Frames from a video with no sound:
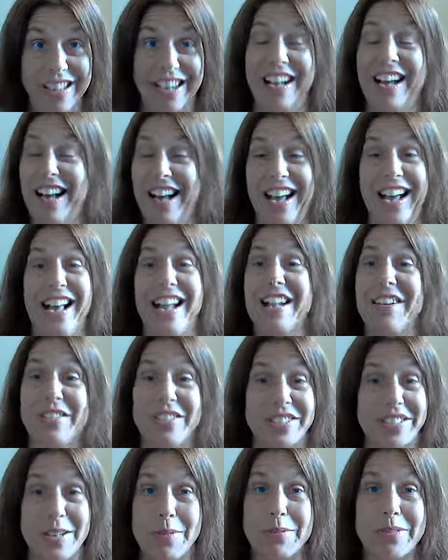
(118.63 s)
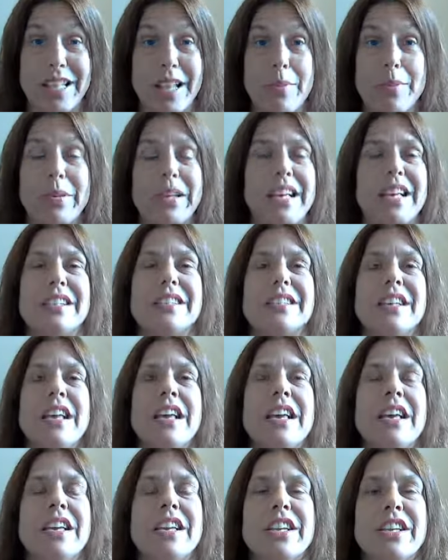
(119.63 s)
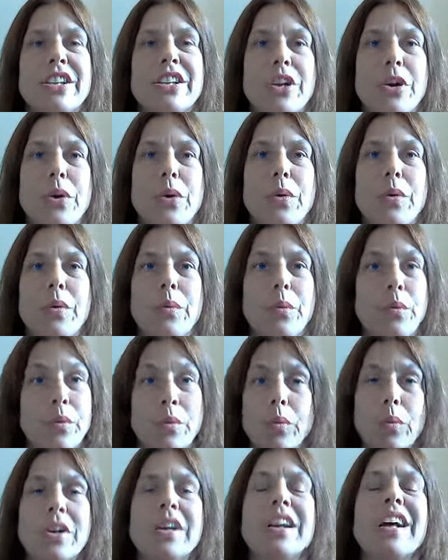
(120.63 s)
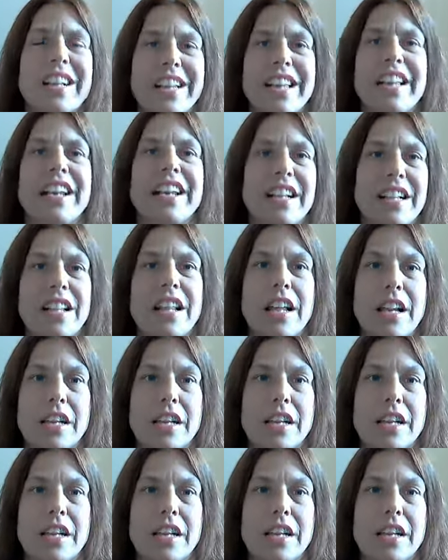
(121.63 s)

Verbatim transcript: and I was upset because, you know, we're not getting a lot of